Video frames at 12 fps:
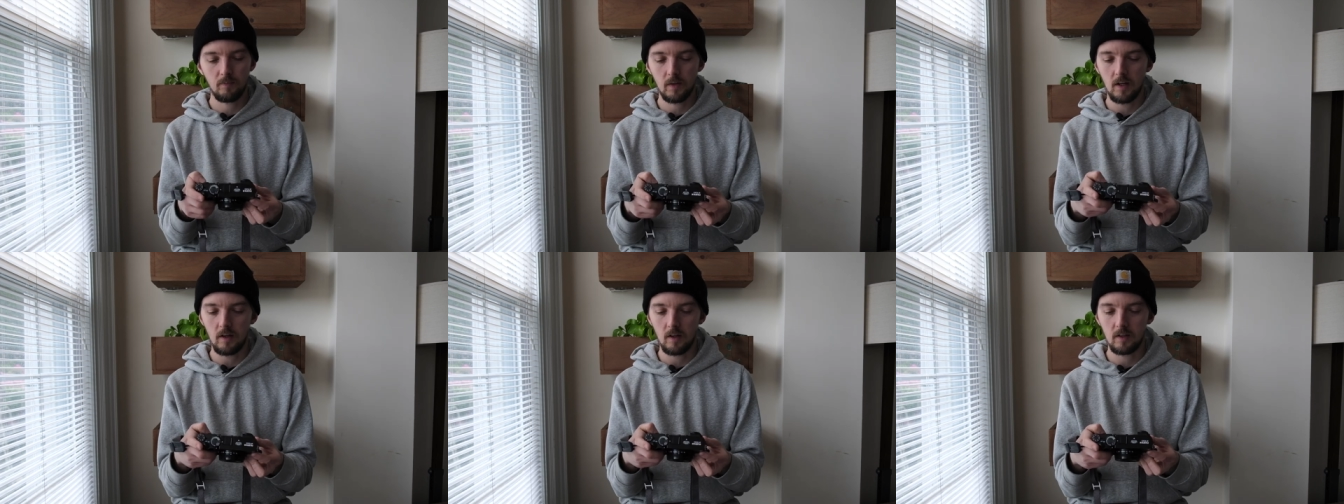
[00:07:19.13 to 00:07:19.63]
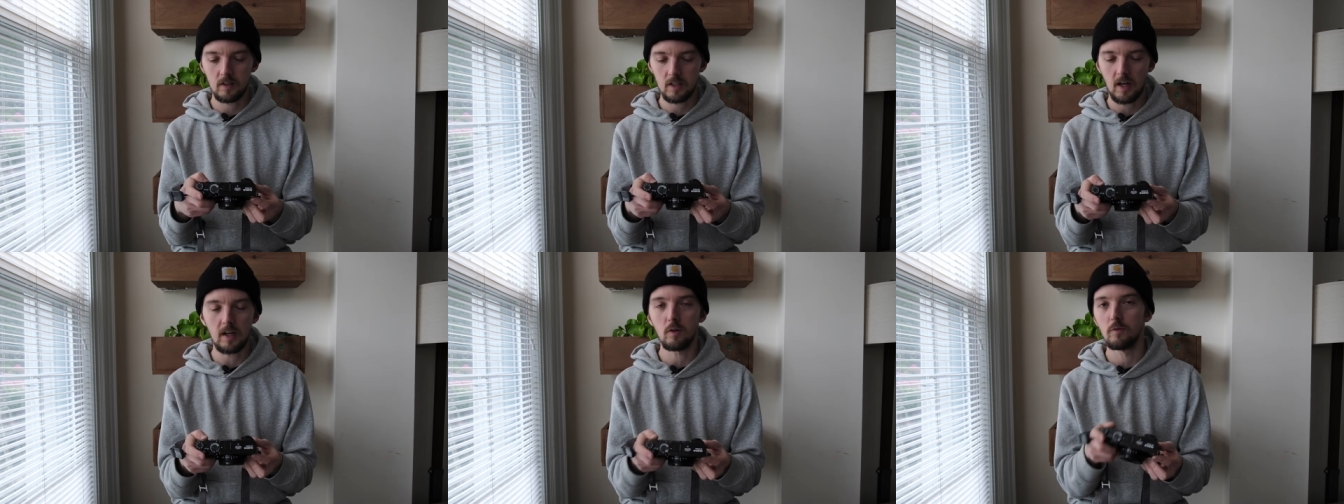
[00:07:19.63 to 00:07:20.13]
and
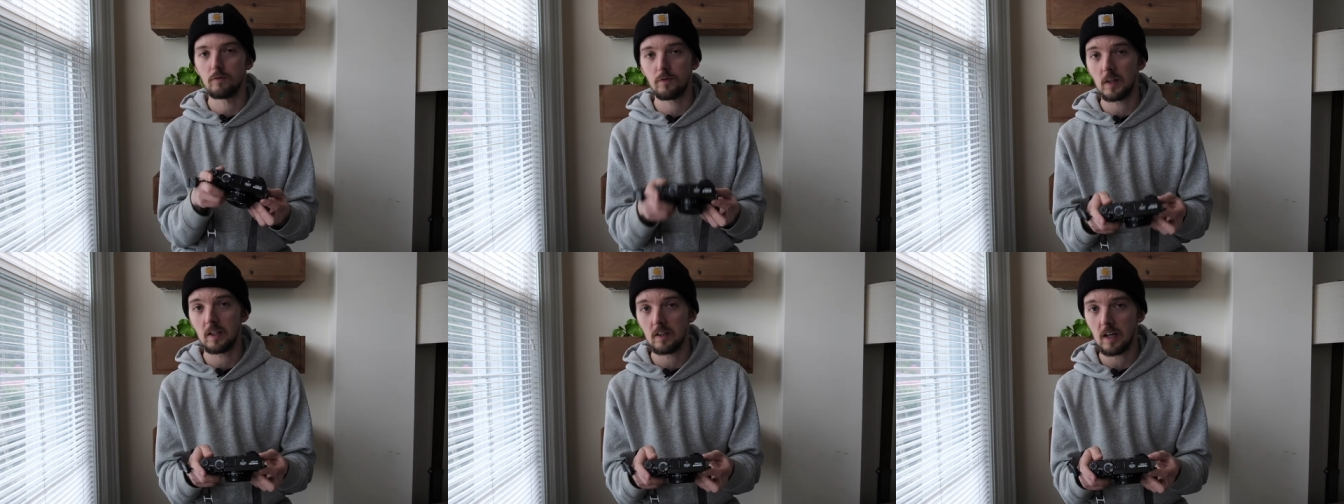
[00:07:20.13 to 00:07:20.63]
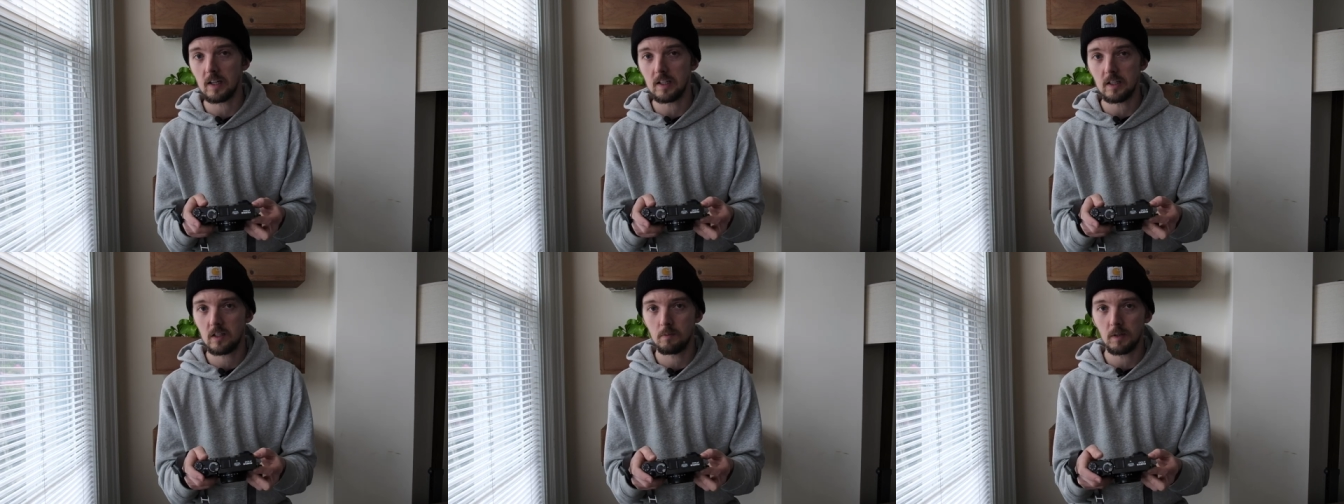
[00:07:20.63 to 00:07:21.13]
I don't find that I
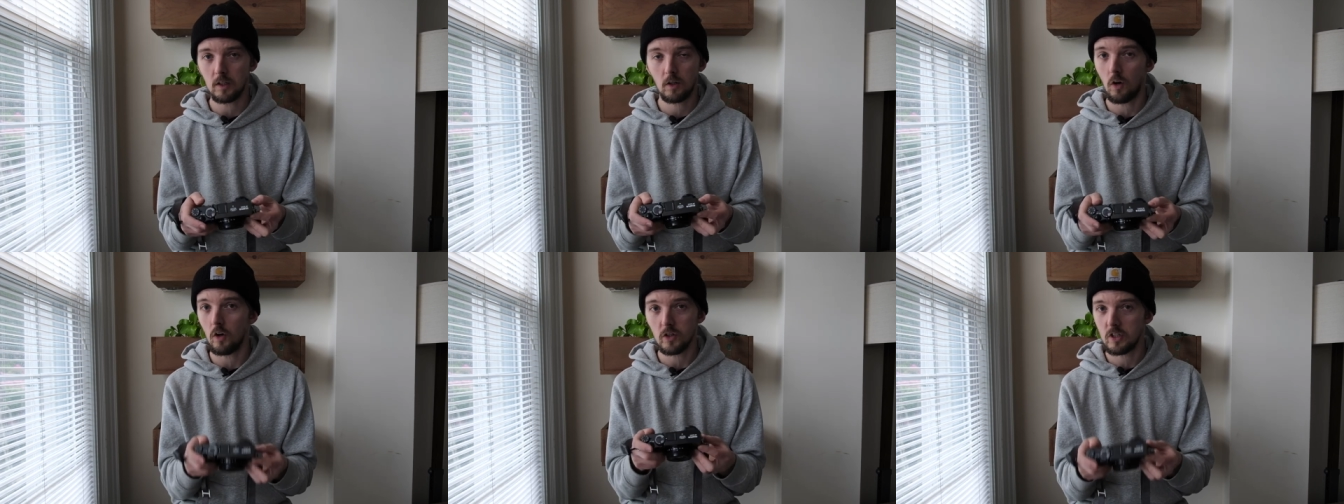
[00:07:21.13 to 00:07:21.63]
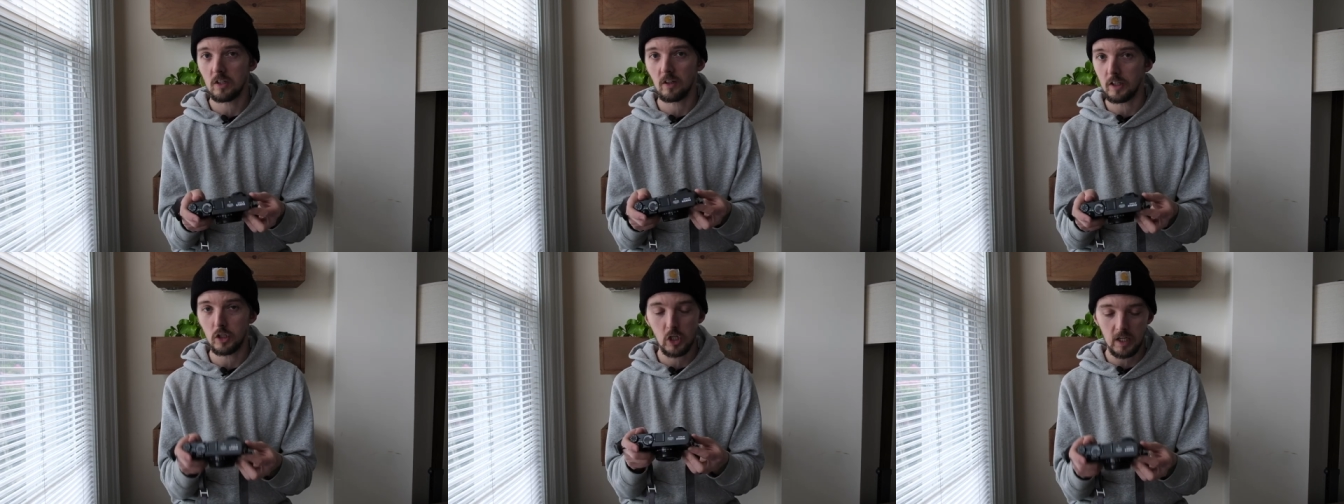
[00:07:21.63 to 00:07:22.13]
need to be
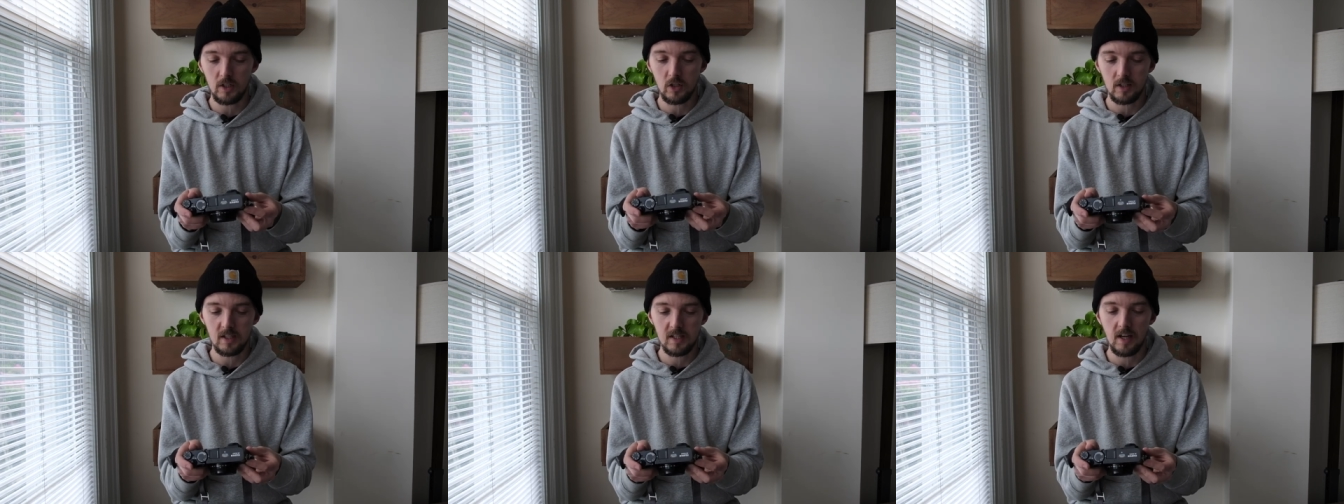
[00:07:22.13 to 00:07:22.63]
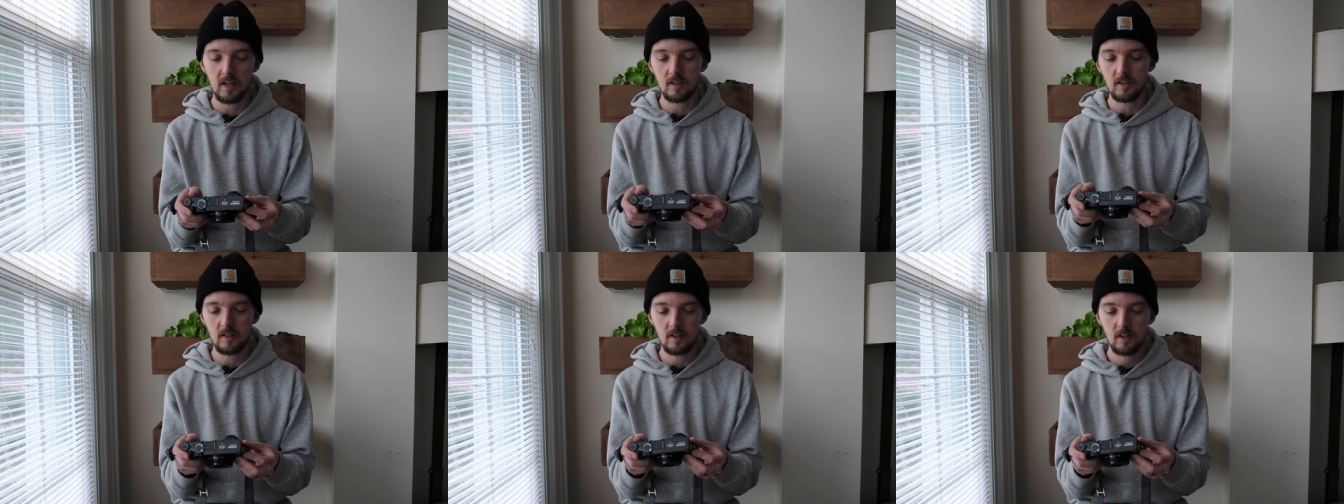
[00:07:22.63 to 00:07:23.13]
constantly changing
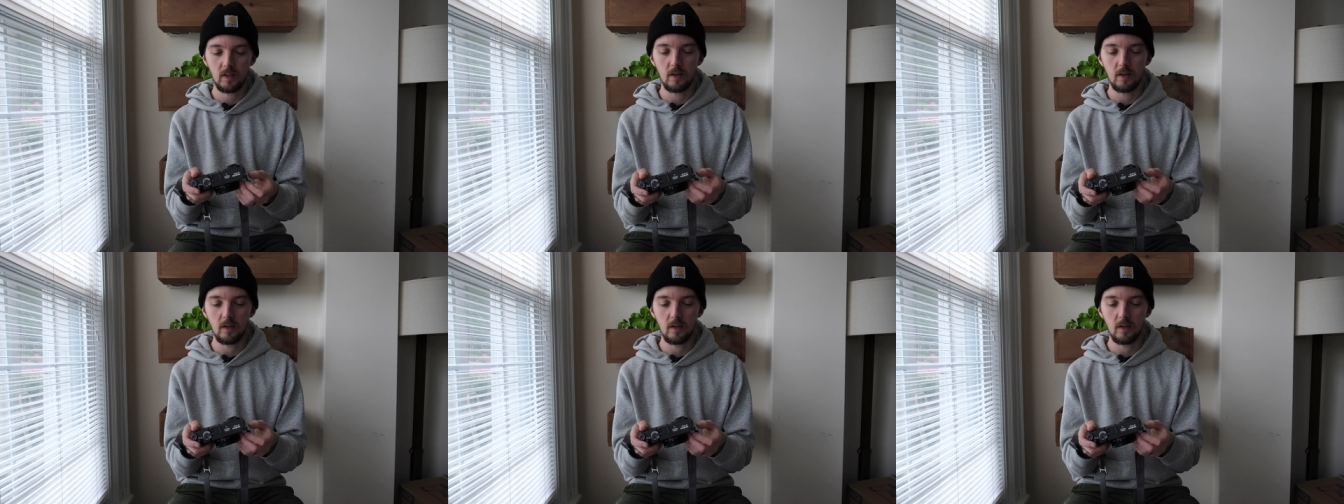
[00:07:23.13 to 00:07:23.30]
settings.